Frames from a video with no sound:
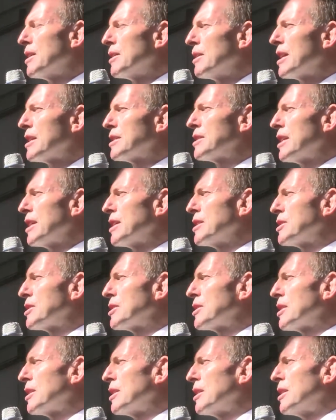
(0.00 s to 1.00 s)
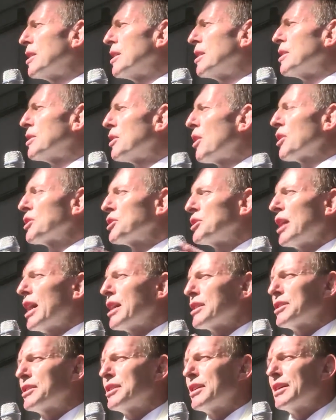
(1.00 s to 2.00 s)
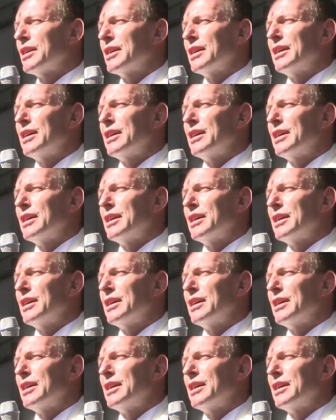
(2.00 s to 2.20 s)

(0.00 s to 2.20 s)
This is not just